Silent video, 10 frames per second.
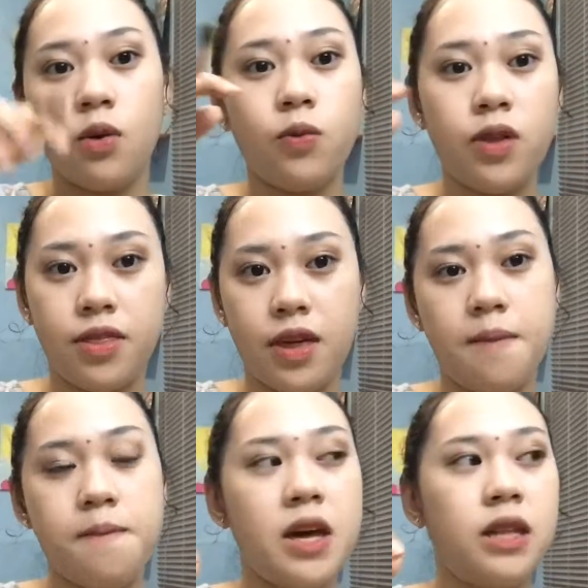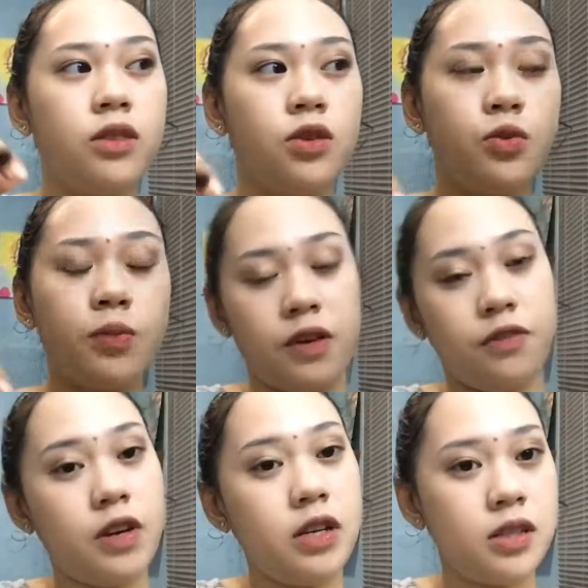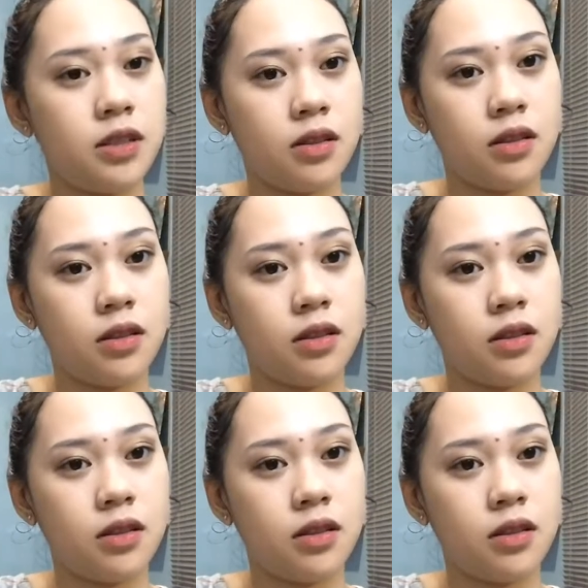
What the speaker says: with them, and through my first